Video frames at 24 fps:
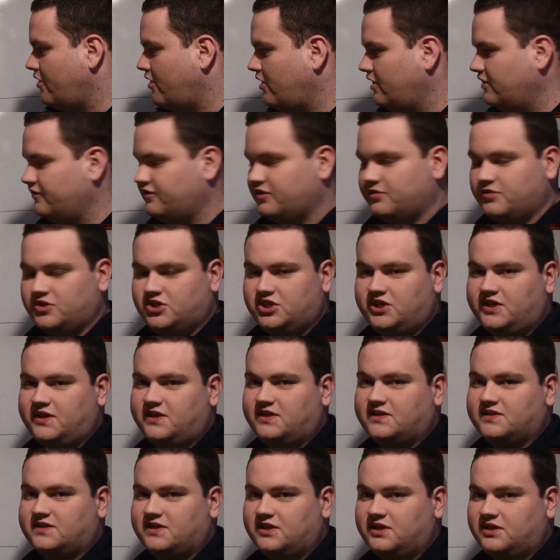All of the
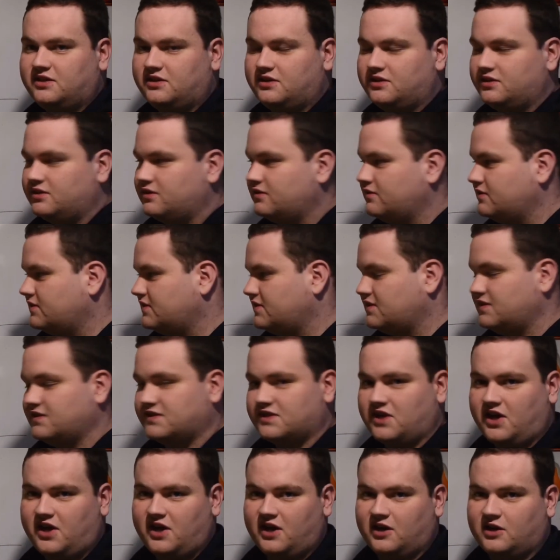machines in the
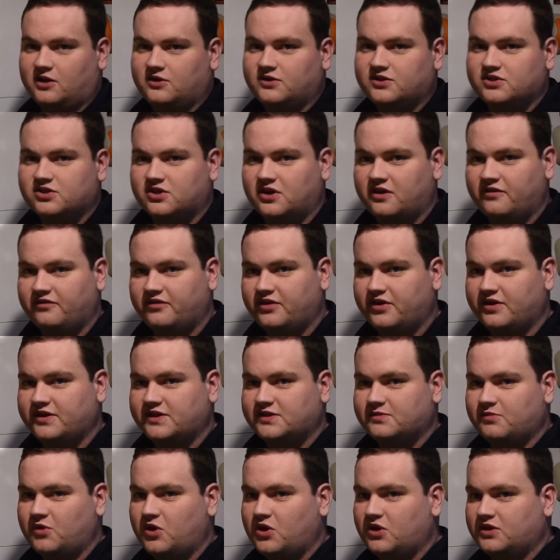Skynet cluster have
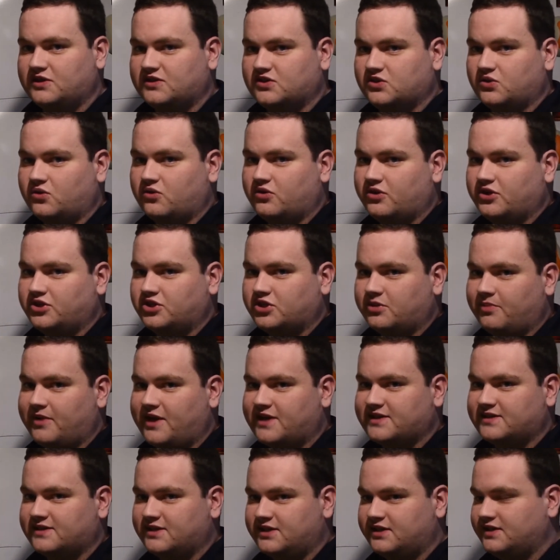very small storage
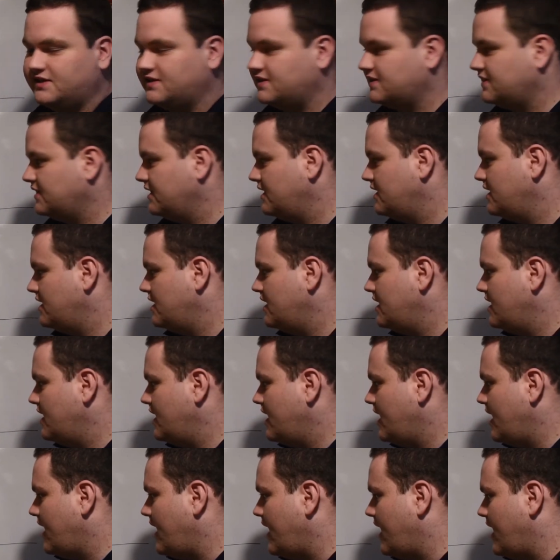capacities.
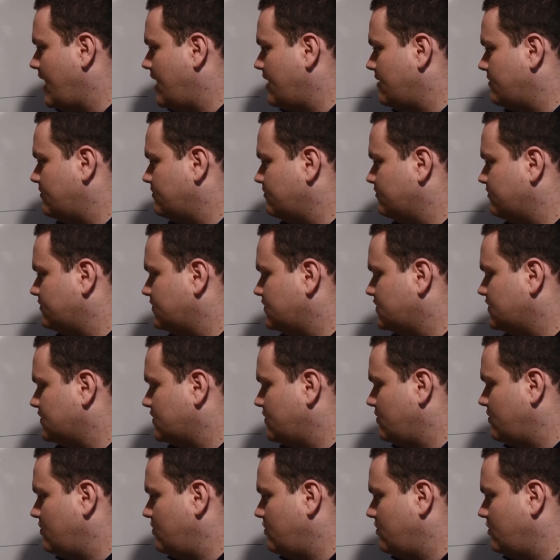
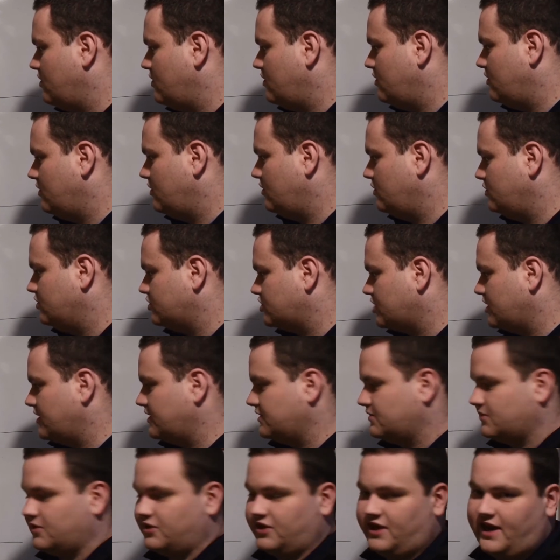So
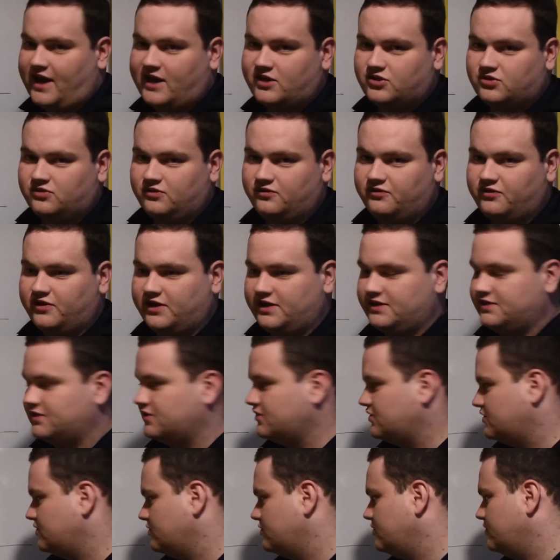Ultron is where the actual
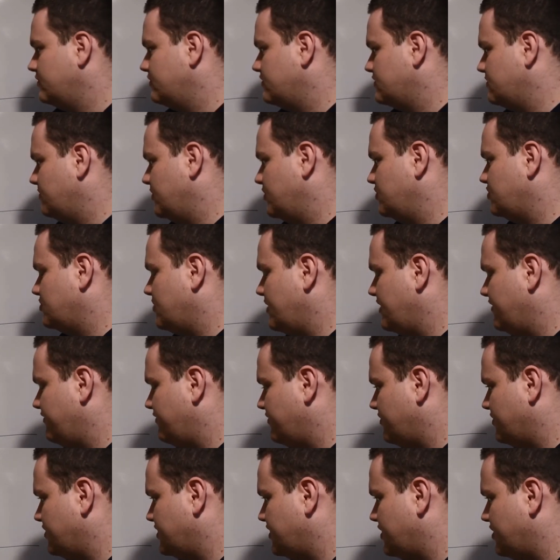files are stored. There's about
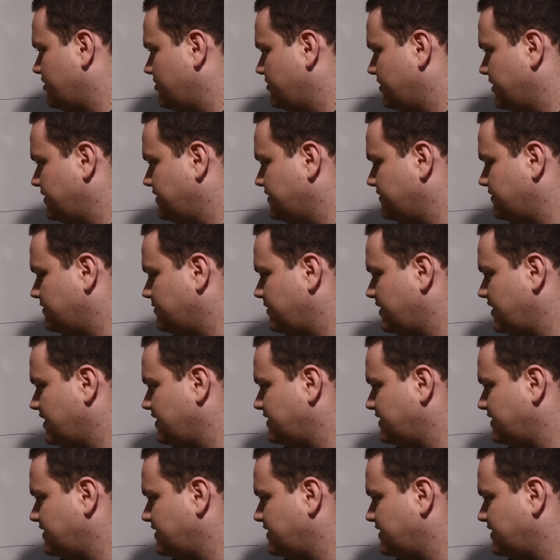24 terabytes of